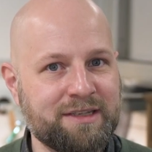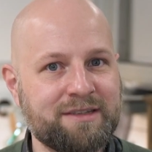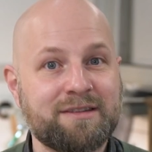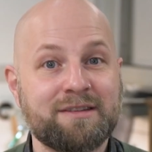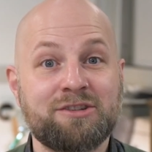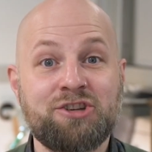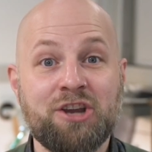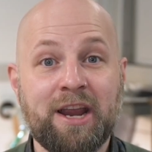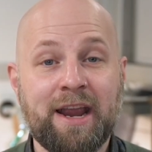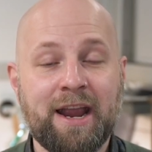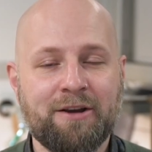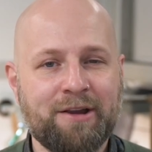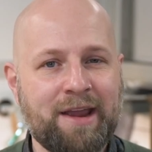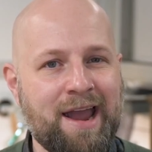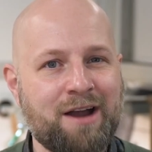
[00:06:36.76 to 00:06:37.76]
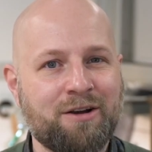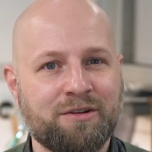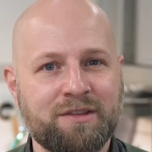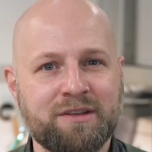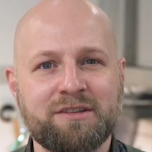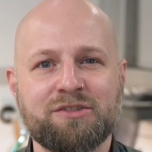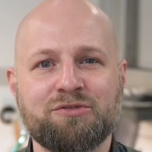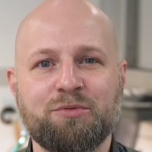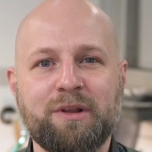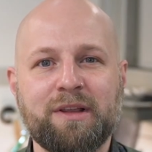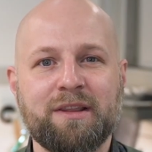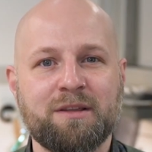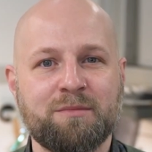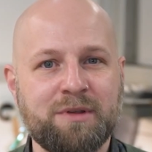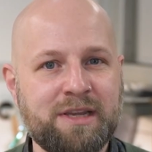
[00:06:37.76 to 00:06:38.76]
this is J. Harry Howard. This is
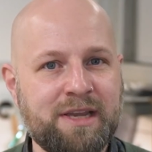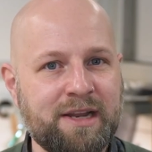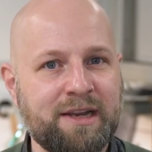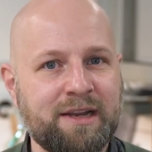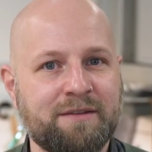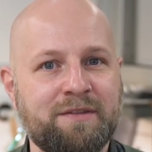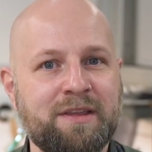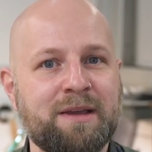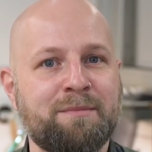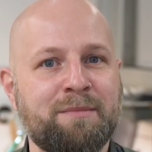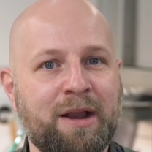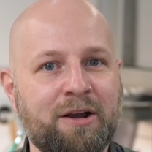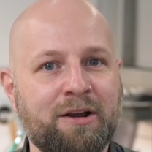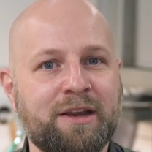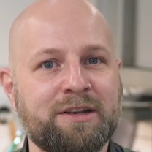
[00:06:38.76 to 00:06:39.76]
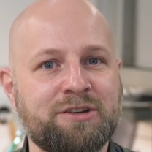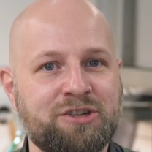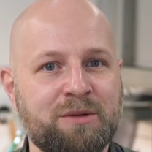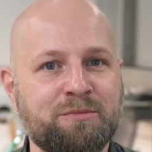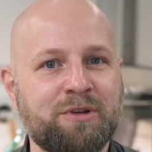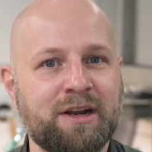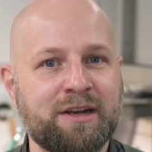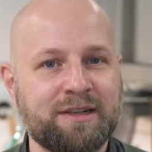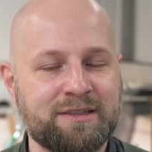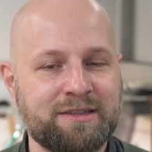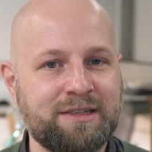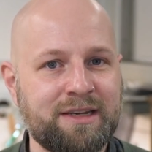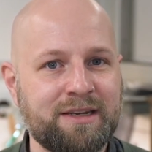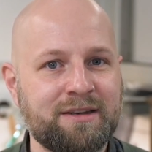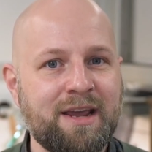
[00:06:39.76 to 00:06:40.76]
really the beginning of the American gem cutting
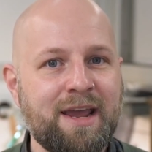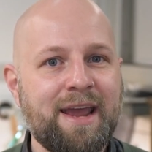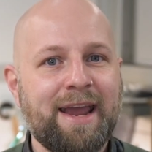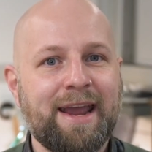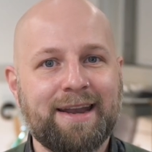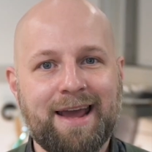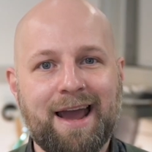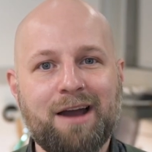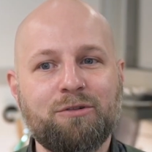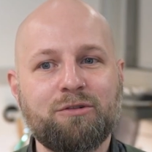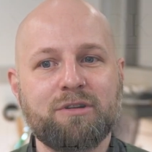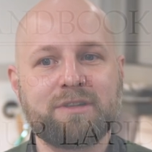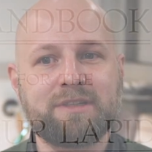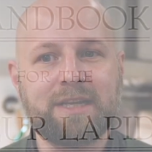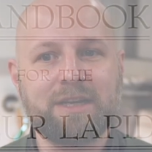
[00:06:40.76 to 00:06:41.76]
scene, and Howard